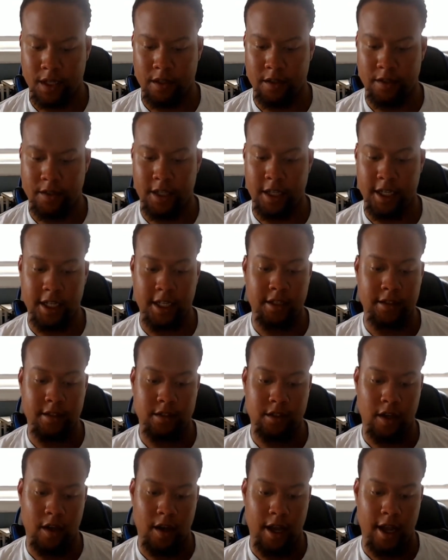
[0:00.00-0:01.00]
These
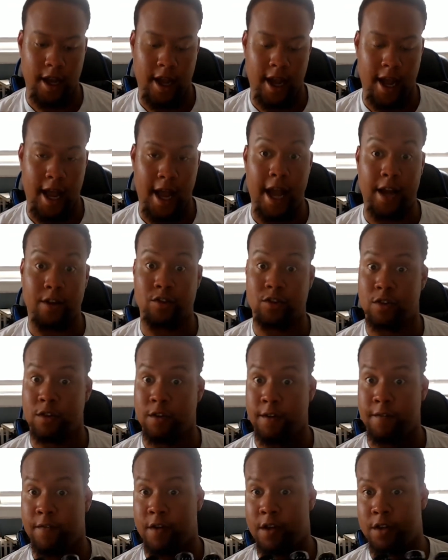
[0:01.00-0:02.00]
are actually
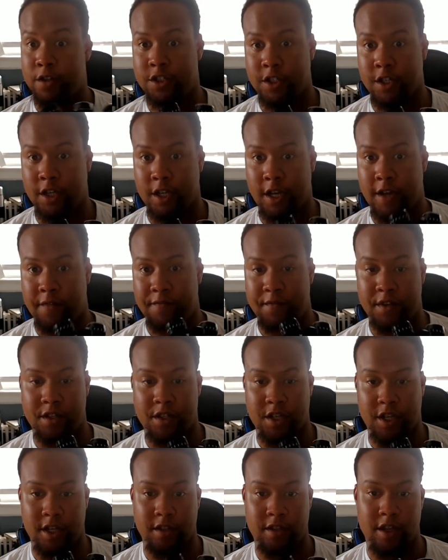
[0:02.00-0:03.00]
functioning
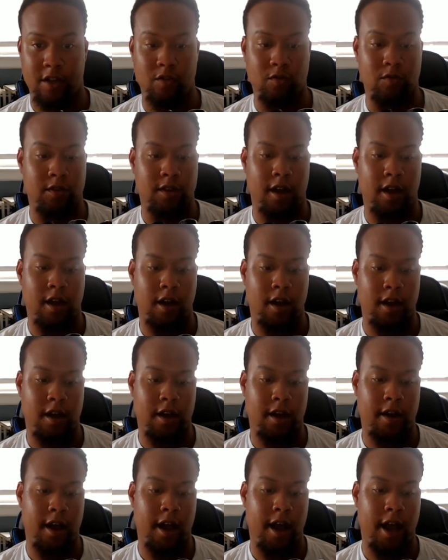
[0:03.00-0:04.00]
MVGs. They use
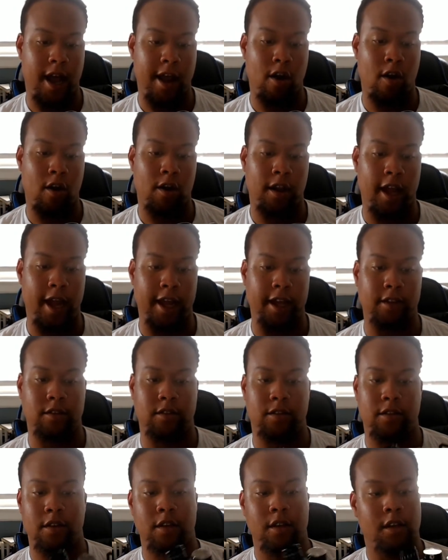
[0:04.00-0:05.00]
IR
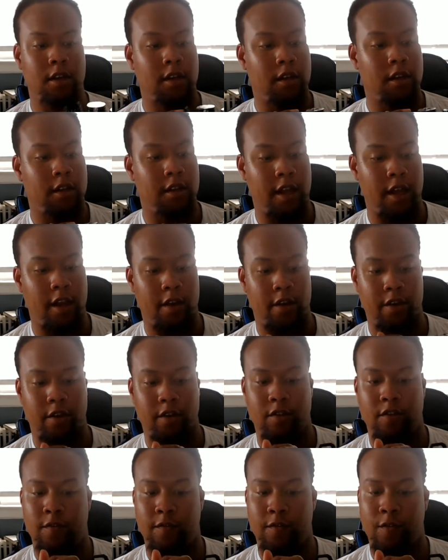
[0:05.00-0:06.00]
lights.
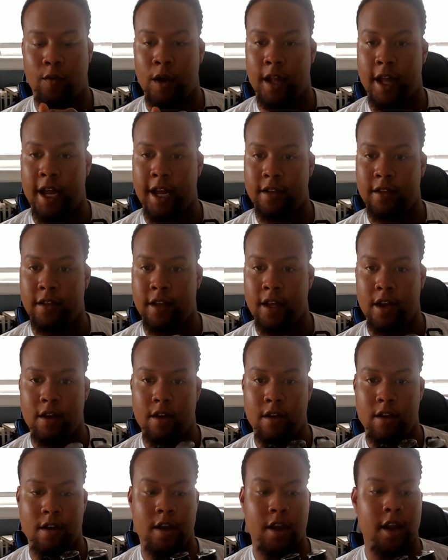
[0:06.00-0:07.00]
There's 4 lights
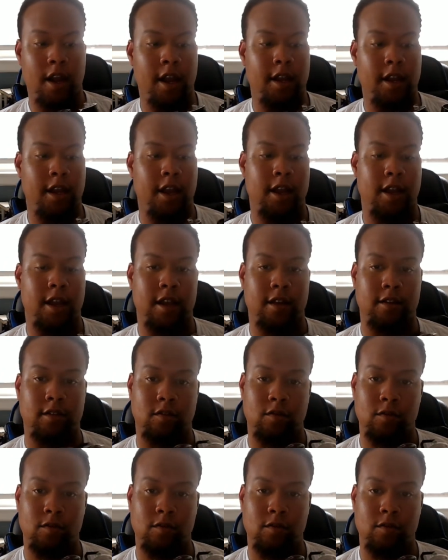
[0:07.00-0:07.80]
here, and then there's 2